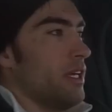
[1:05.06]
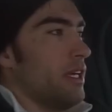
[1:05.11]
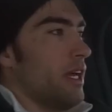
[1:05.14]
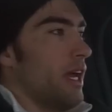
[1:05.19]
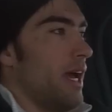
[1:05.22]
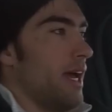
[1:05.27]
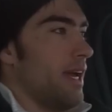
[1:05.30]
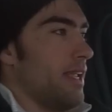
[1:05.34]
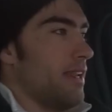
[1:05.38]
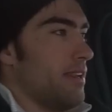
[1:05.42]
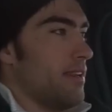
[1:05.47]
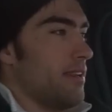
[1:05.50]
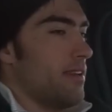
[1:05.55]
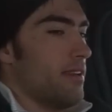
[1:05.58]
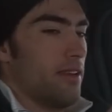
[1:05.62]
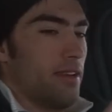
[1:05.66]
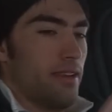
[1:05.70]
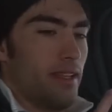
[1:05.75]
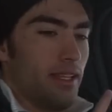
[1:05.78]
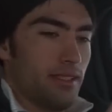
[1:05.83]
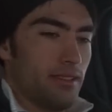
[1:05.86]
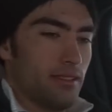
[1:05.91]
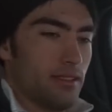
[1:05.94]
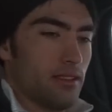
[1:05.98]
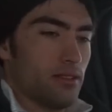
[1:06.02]
And
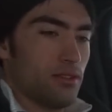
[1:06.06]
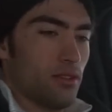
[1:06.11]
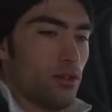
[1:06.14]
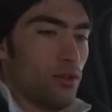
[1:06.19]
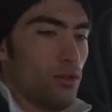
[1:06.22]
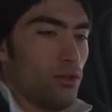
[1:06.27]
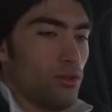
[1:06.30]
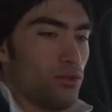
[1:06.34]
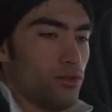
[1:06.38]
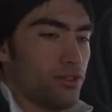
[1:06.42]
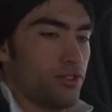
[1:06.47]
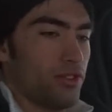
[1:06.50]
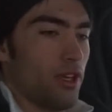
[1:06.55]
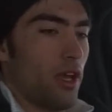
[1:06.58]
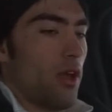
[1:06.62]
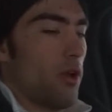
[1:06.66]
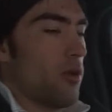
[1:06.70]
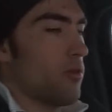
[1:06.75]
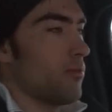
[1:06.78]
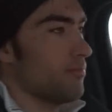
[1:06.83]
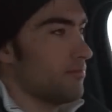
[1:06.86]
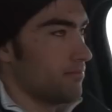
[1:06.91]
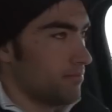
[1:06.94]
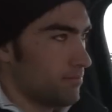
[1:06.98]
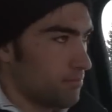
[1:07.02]
this is also
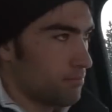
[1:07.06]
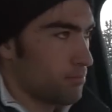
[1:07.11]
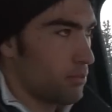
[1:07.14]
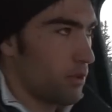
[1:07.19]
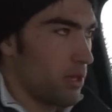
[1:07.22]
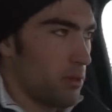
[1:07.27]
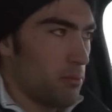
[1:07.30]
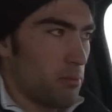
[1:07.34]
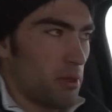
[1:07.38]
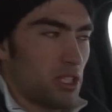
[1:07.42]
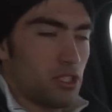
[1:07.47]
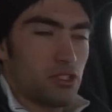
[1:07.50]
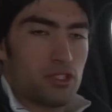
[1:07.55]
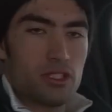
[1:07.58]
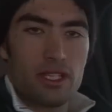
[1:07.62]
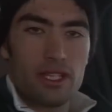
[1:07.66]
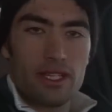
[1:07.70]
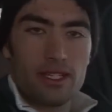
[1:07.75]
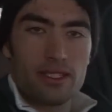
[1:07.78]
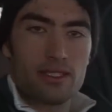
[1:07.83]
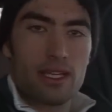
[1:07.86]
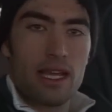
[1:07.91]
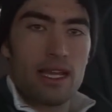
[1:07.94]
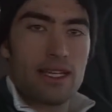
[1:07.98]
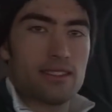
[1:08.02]
pretty much the
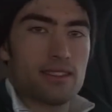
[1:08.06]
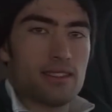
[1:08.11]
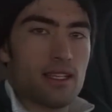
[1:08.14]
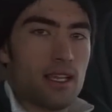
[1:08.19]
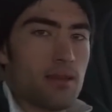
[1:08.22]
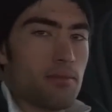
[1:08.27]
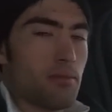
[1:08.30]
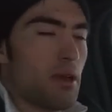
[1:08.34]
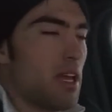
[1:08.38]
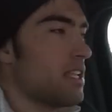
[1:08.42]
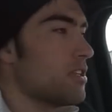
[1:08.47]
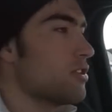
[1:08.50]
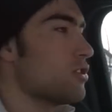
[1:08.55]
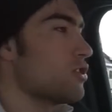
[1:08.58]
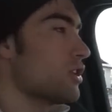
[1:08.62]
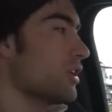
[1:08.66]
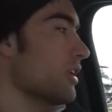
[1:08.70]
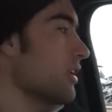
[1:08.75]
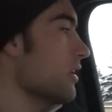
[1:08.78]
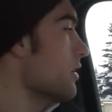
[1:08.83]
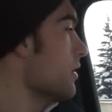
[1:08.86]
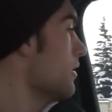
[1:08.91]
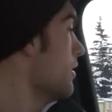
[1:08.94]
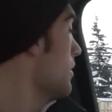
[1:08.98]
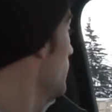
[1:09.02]
exact same
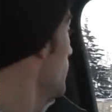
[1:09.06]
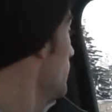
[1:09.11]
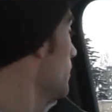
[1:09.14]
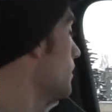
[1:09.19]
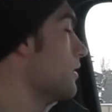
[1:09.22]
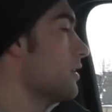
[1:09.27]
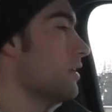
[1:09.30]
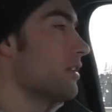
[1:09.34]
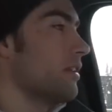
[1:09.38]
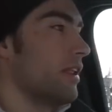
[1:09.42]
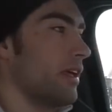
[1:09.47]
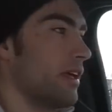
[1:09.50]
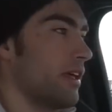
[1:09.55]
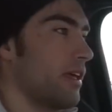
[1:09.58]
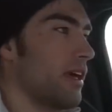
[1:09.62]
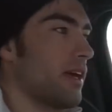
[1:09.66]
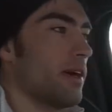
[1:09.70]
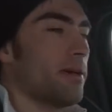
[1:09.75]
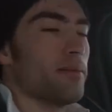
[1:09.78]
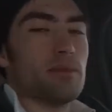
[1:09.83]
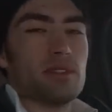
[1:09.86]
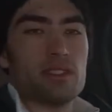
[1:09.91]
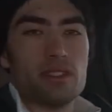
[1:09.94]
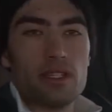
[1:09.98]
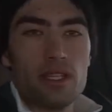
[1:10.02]
engine that
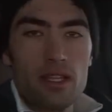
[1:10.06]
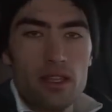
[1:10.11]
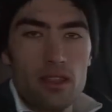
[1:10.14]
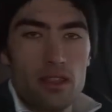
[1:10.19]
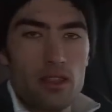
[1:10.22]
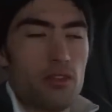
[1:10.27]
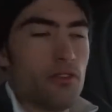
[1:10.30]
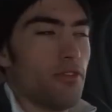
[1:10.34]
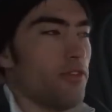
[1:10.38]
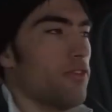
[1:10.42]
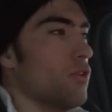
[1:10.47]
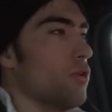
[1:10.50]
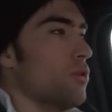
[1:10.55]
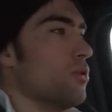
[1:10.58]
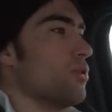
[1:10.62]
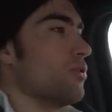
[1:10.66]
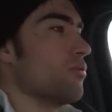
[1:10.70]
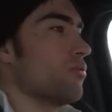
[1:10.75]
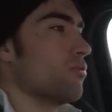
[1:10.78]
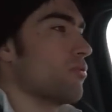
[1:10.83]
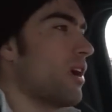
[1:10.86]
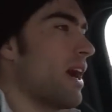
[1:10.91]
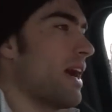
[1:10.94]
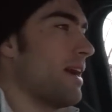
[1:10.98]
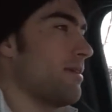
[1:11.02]
comes in the Ford
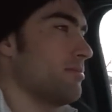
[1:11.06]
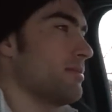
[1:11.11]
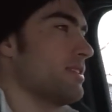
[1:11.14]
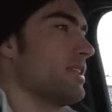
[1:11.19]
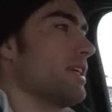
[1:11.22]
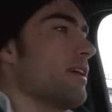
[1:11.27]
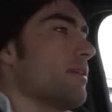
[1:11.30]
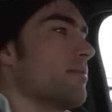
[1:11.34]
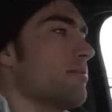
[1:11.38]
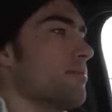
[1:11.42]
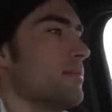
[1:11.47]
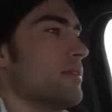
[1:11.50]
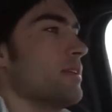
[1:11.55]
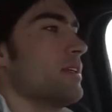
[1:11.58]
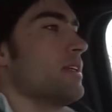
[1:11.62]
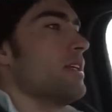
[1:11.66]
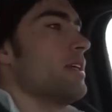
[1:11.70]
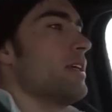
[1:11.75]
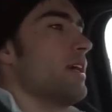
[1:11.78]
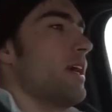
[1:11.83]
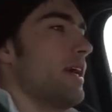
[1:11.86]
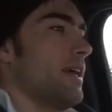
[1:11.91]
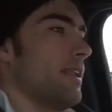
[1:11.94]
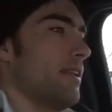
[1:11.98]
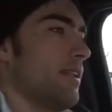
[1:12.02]
Raptor.
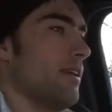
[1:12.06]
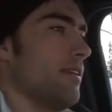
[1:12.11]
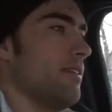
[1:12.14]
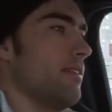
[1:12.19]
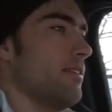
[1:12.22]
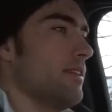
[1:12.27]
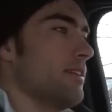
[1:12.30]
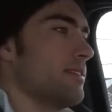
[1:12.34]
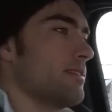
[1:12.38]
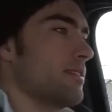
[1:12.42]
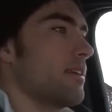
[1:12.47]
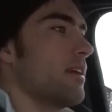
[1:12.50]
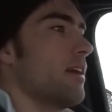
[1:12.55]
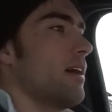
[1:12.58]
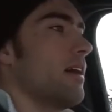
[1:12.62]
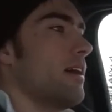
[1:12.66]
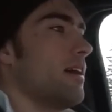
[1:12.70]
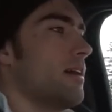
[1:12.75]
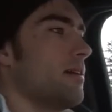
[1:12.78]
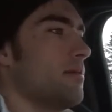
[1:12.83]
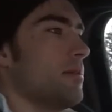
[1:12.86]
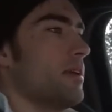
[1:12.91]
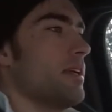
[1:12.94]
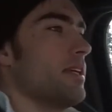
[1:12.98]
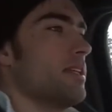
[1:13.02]
And in this
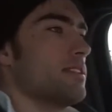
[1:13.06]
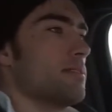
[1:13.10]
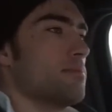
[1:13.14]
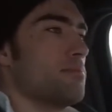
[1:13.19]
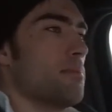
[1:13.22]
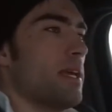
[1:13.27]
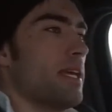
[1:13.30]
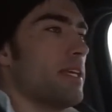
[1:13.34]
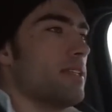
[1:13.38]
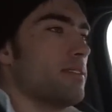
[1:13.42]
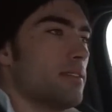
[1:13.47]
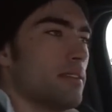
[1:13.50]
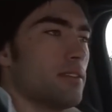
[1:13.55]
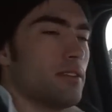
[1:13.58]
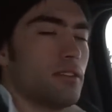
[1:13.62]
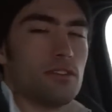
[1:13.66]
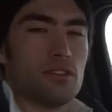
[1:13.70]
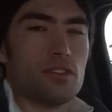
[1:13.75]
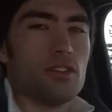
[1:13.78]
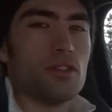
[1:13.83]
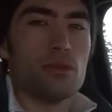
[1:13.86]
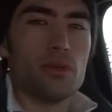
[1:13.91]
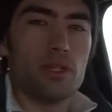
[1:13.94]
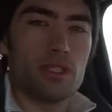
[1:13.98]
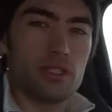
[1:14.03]
car, it's mated
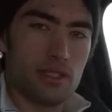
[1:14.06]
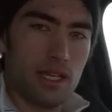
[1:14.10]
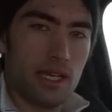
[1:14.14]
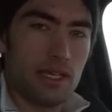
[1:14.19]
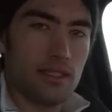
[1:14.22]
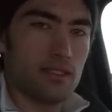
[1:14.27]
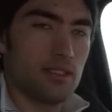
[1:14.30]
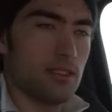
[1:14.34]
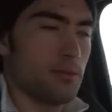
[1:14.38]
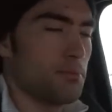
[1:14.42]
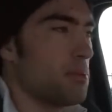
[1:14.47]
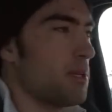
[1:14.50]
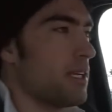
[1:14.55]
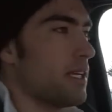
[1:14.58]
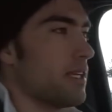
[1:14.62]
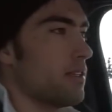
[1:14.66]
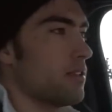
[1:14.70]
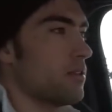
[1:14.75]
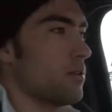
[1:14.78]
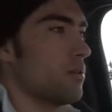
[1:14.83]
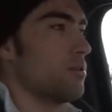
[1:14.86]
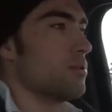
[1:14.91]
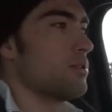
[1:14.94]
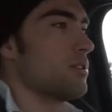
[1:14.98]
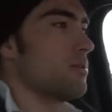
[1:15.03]
to a 10-speed
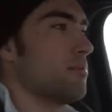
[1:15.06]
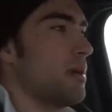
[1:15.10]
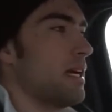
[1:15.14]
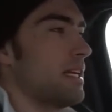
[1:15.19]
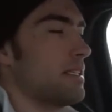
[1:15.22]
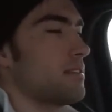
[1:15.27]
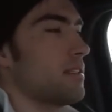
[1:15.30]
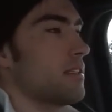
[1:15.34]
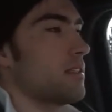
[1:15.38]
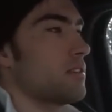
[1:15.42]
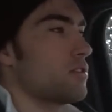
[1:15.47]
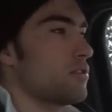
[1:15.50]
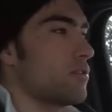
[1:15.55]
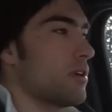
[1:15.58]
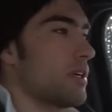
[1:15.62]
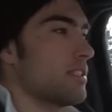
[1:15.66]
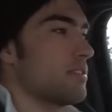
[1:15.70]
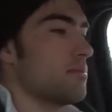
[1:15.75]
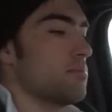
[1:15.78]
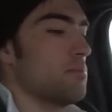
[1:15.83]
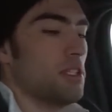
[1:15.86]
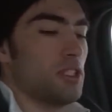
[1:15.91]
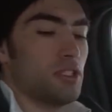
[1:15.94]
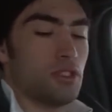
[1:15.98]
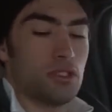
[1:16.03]
automatic
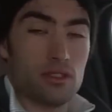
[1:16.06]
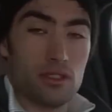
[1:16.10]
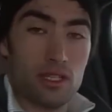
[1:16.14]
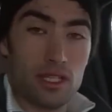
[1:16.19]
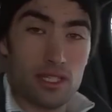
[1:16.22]
transmission.